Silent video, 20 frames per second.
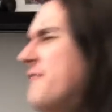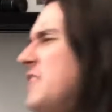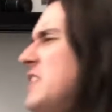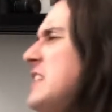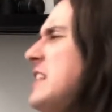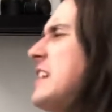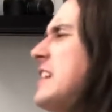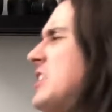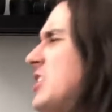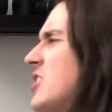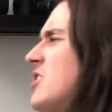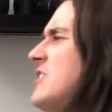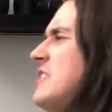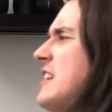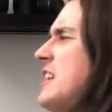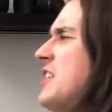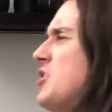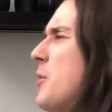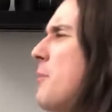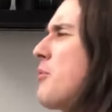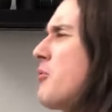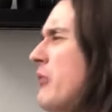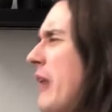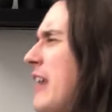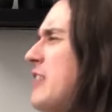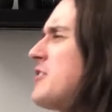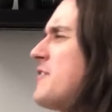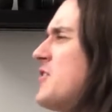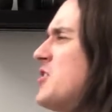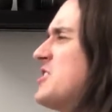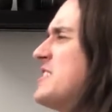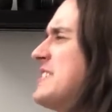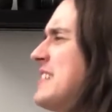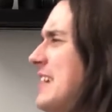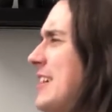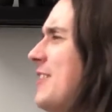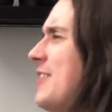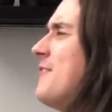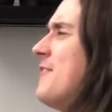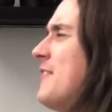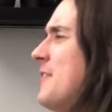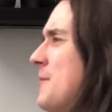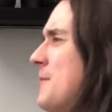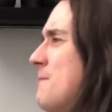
feeling good. You're proud of yourself.